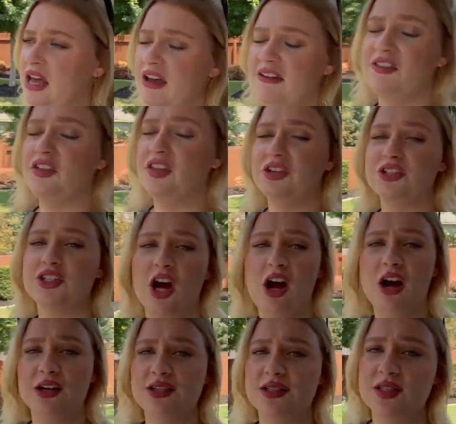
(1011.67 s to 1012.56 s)
for the
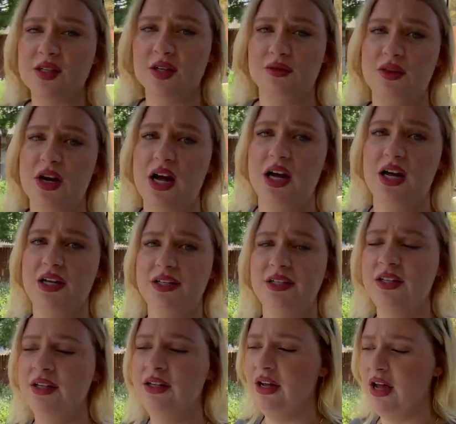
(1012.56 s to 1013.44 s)
dogs to run,
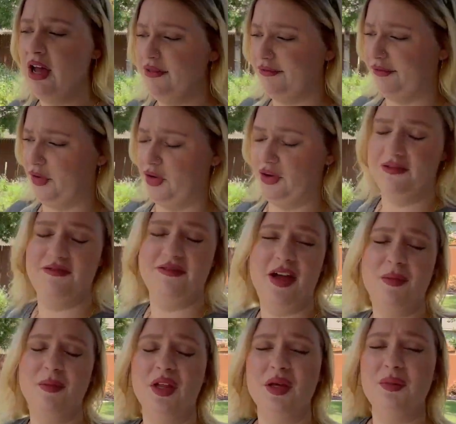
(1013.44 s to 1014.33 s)
for your
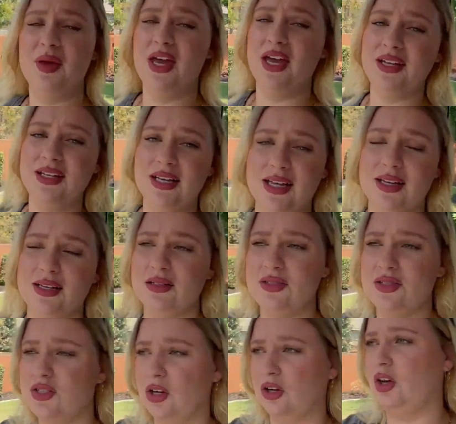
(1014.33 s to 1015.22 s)
family
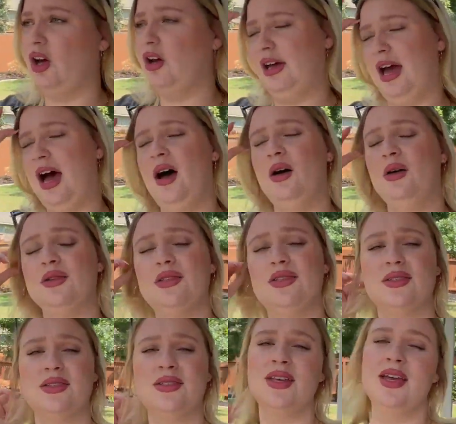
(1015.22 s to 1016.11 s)
picnics, your
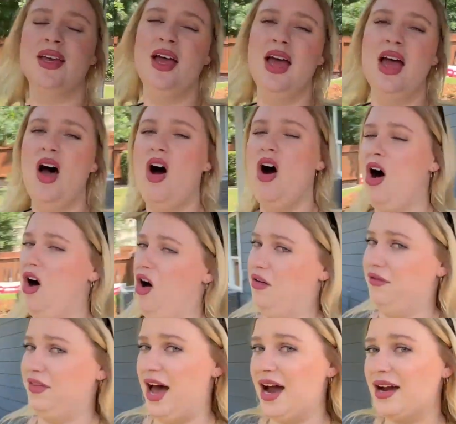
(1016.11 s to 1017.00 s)
cookouts, all
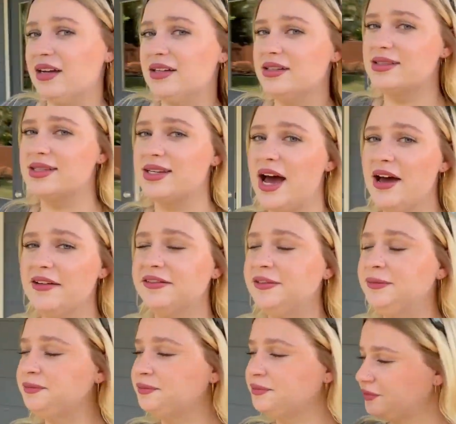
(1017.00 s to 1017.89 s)
of that good stuff.
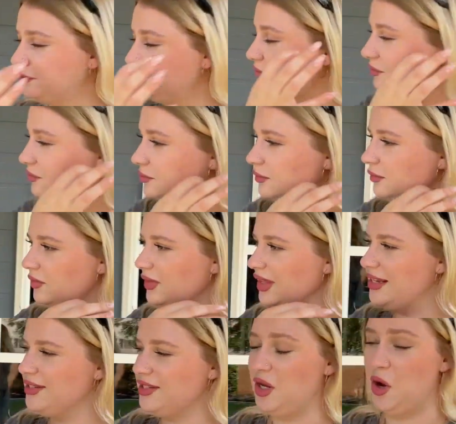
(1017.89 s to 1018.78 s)

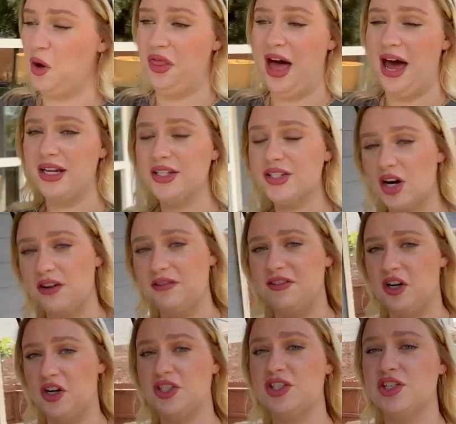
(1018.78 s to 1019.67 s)
So that is our
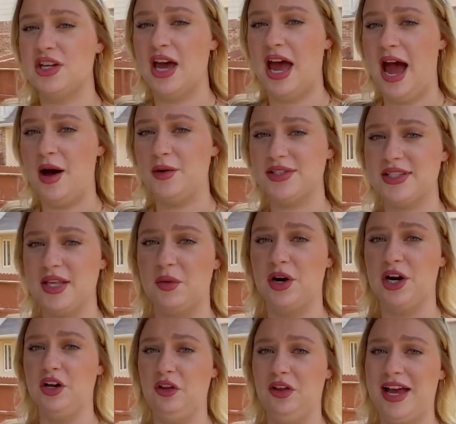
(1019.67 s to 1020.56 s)
first house that we're
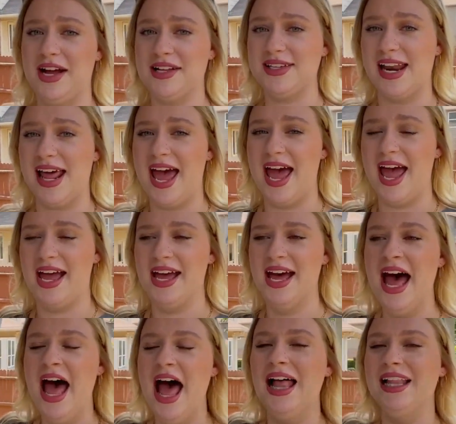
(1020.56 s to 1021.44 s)
gonna look at today.
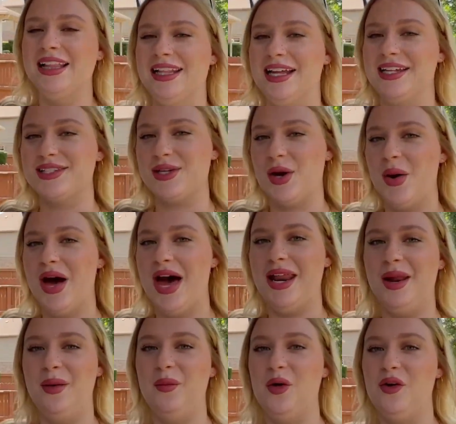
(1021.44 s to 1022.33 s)
Let's go ahead
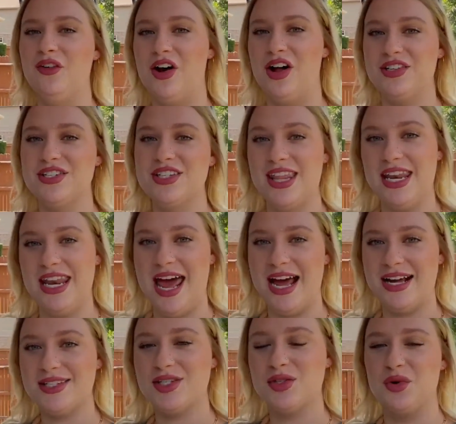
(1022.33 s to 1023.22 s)
and move on to the
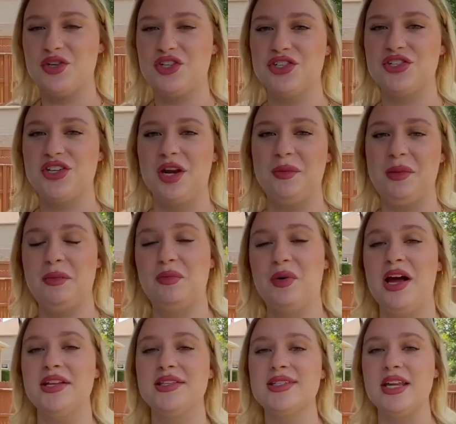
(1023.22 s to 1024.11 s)
next, which is gonna be
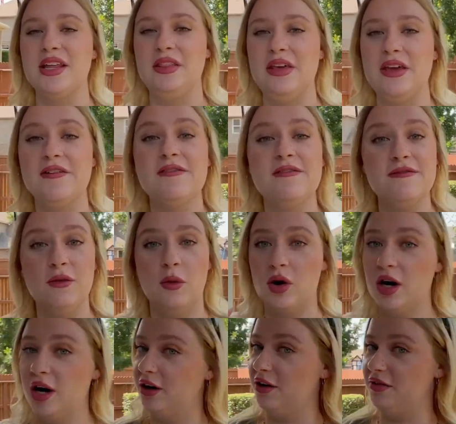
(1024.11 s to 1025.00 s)
priced in the
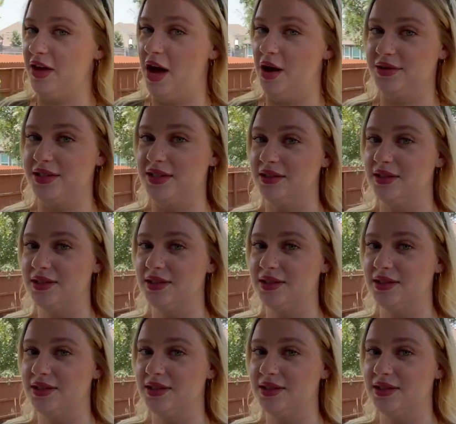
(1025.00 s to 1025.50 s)
400,000